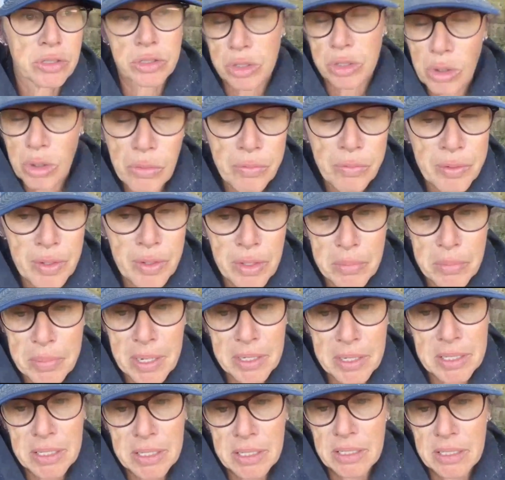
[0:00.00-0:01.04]
go fill the
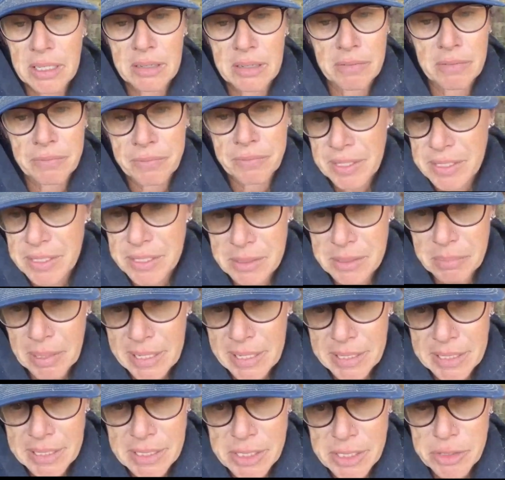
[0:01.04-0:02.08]
bucket and fix the
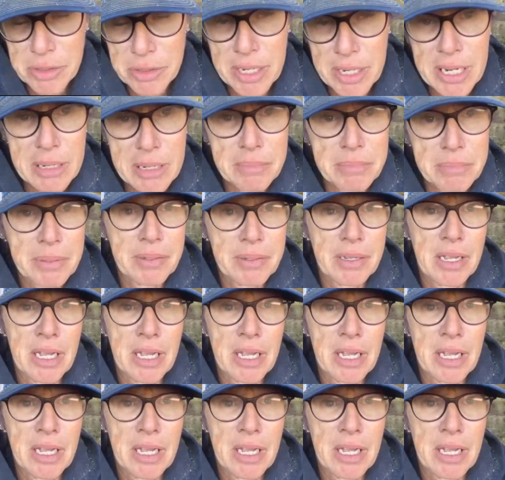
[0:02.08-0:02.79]
blanket strap.